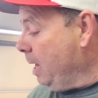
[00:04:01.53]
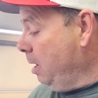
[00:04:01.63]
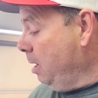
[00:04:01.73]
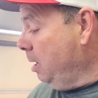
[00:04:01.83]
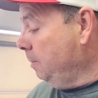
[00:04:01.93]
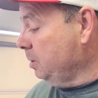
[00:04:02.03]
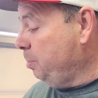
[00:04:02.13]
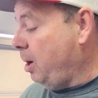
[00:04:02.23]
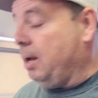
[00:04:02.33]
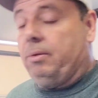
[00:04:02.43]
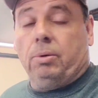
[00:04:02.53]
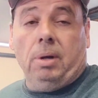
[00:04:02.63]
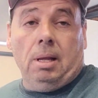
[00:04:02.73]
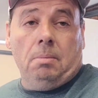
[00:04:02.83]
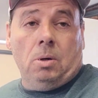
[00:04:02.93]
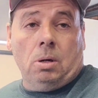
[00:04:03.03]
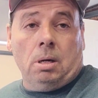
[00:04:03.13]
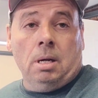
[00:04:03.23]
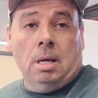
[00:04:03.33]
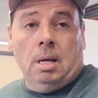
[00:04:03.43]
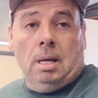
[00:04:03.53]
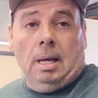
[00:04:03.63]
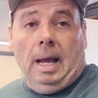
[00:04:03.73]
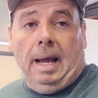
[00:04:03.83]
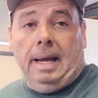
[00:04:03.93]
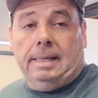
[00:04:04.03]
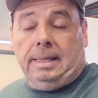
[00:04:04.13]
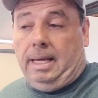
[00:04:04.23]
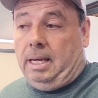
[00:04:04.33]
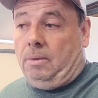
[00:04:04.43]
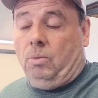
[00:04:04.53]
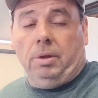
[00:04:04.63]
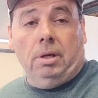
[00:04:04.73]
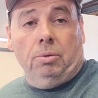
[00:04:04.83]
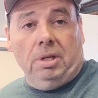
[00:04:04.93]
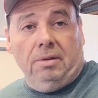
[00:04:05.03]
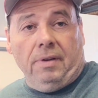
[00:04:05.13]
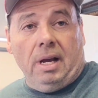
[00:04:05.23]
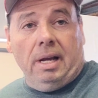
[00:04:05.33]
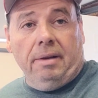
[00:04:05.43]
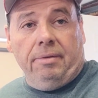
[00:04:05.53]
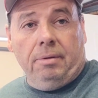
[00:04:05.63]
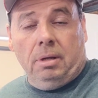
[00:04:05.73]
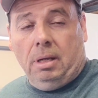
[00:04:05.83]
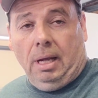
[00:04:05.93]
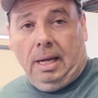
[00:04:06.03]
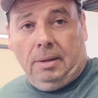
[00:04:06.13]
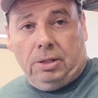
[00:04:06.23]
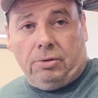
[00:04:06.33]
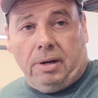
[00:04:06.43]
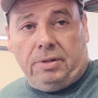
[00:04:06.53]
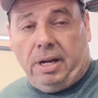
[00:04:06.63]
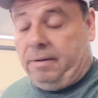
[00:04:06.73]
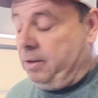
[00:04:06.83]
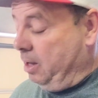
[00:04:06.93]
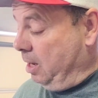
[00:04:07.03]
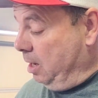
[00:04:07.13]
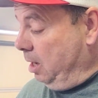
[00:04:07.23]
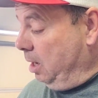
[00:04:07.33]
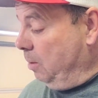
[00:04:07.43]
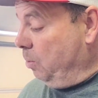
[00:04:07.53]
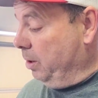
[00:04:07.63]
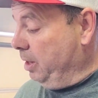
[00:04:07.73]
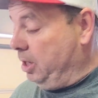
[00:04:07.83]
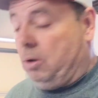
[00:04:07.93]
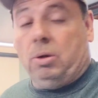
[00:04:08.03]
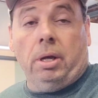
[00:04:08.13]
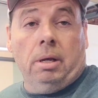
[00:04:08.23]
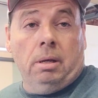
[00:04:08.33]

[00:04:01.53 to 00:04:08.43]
Was bought through LMR as a kit with the new T5 and this drive shaft. Where the yoke